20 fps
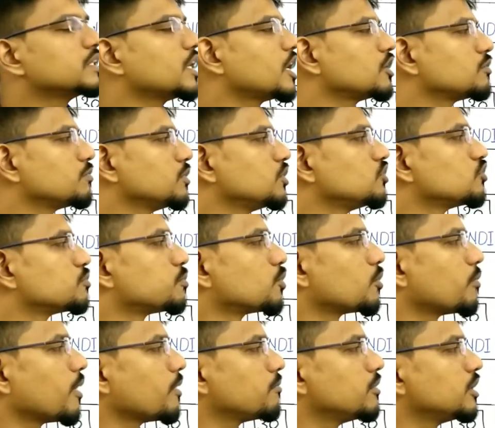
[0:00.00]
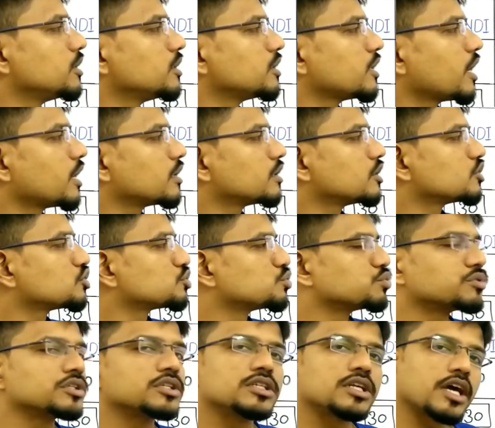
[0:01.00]
That means probability that the
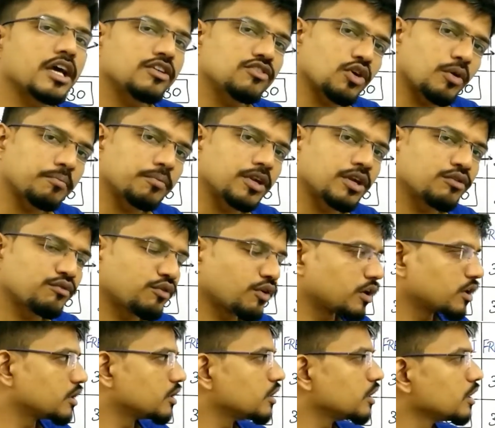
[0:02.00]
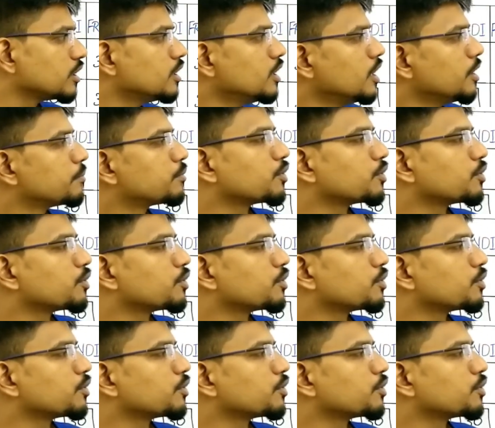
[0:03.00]
student has opted for Hindi